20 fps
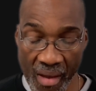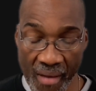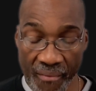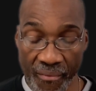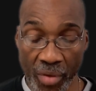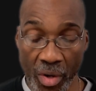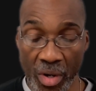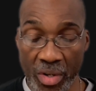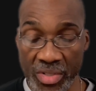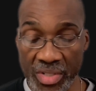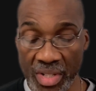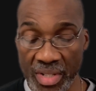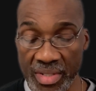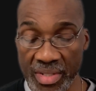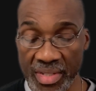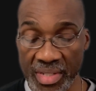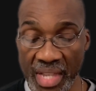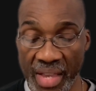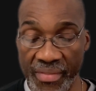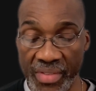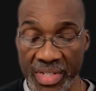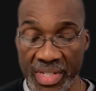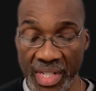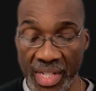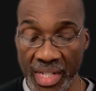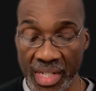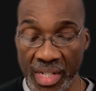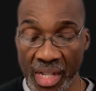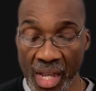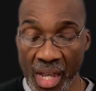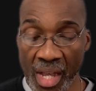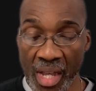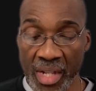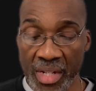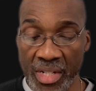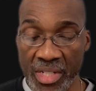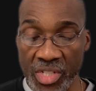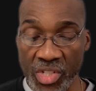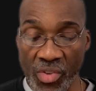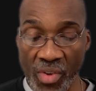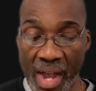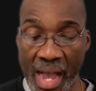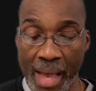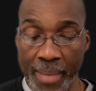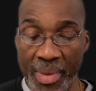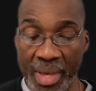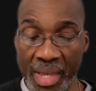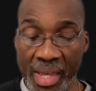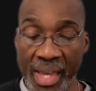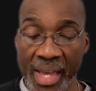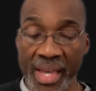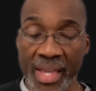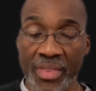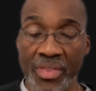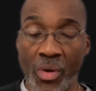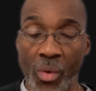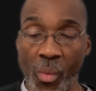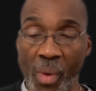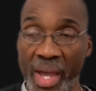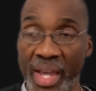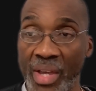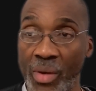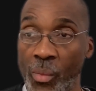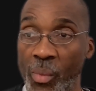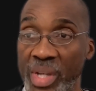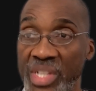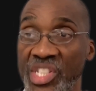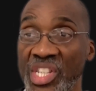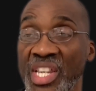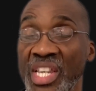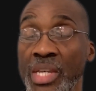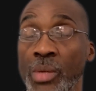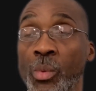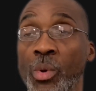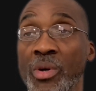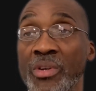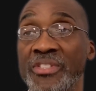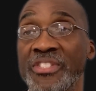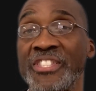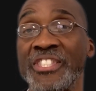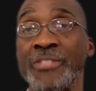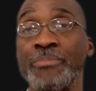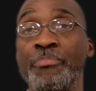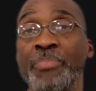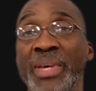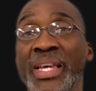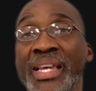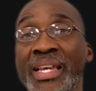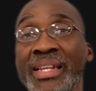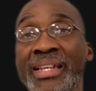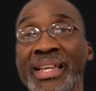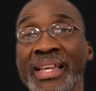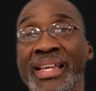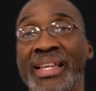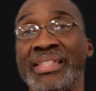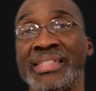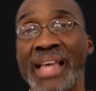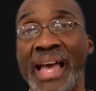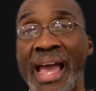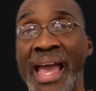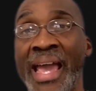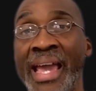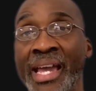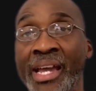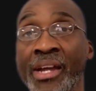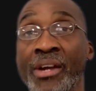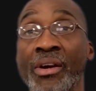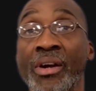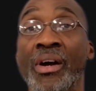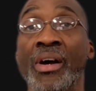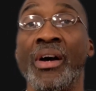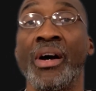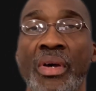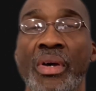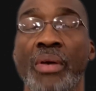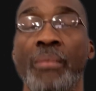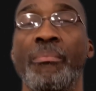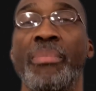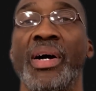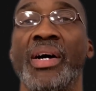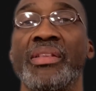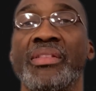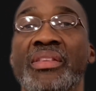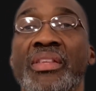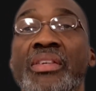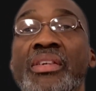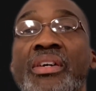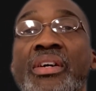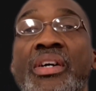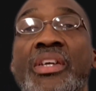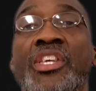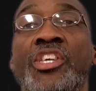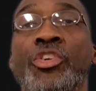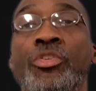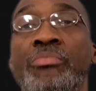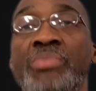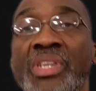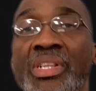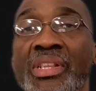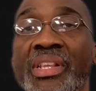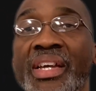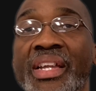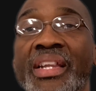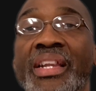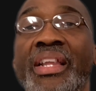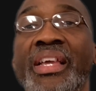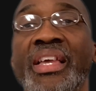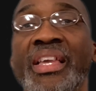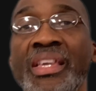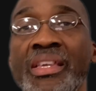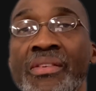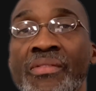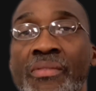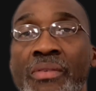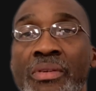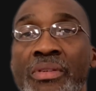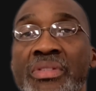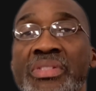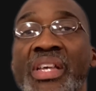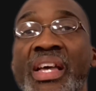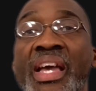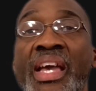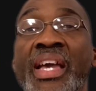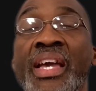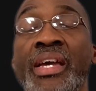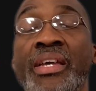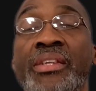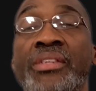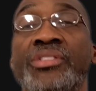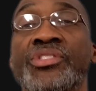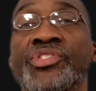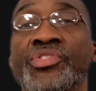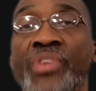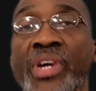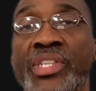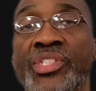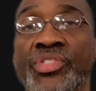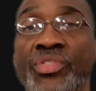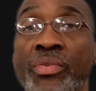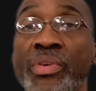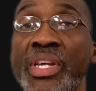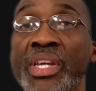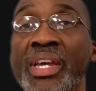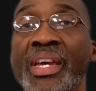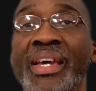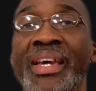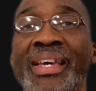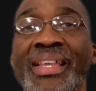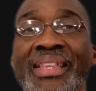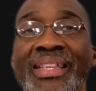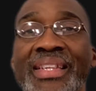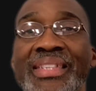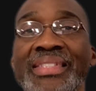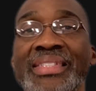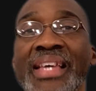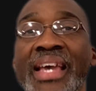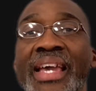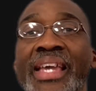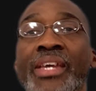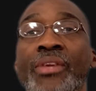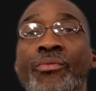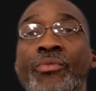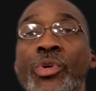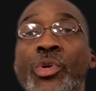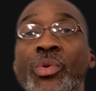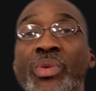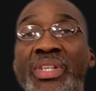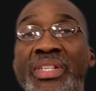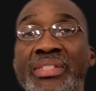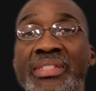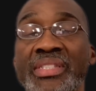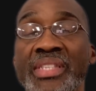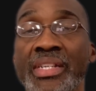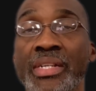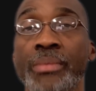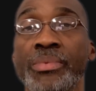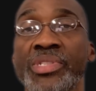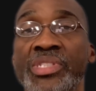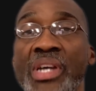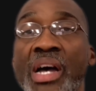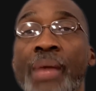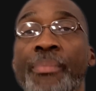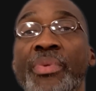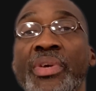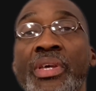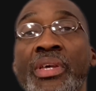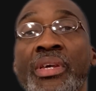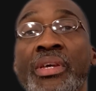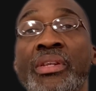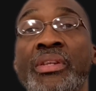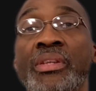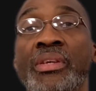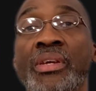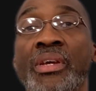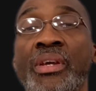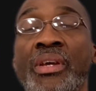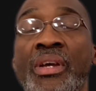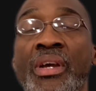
verse 17, describing the way in which he will spend his anger about the accumulated evils and treachery that had taken root and set up shop in